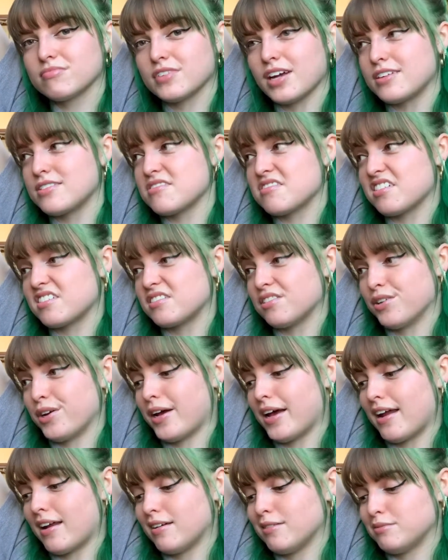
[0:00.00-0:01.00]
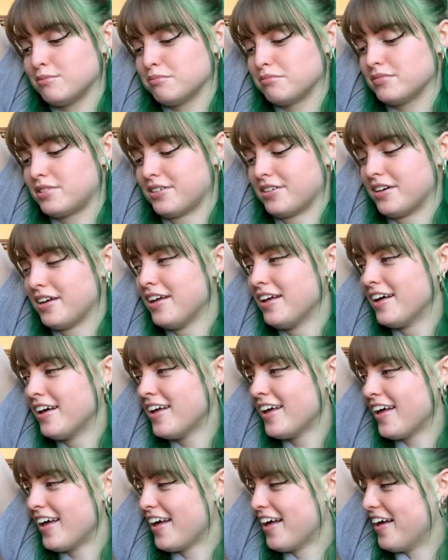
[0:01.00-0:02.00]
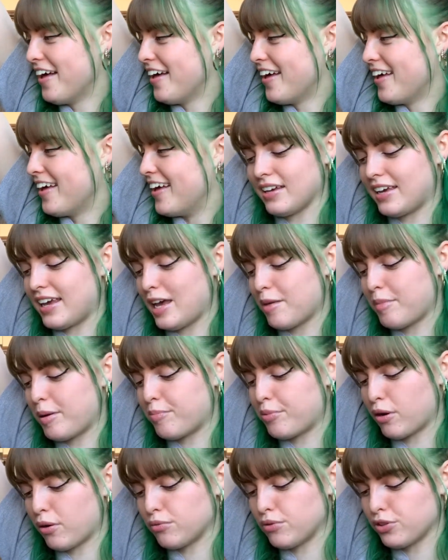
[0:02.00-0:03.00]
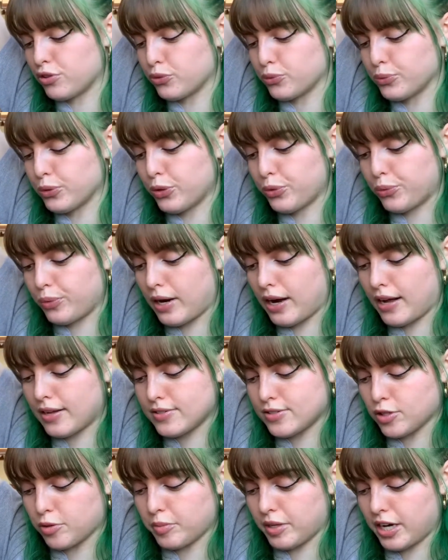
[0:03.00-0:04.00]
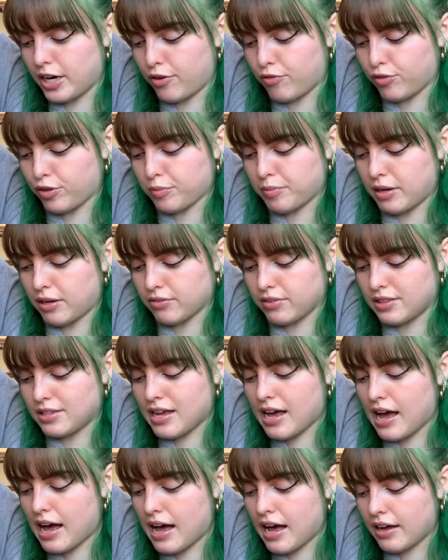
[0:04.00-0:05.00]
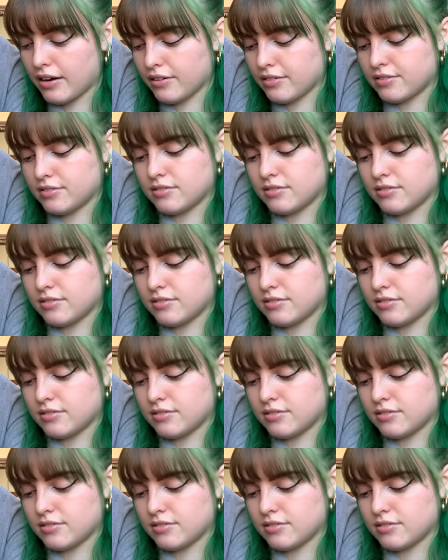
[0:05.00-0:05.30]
I just like to look at it. It can be prone to root rot, so be careful about that,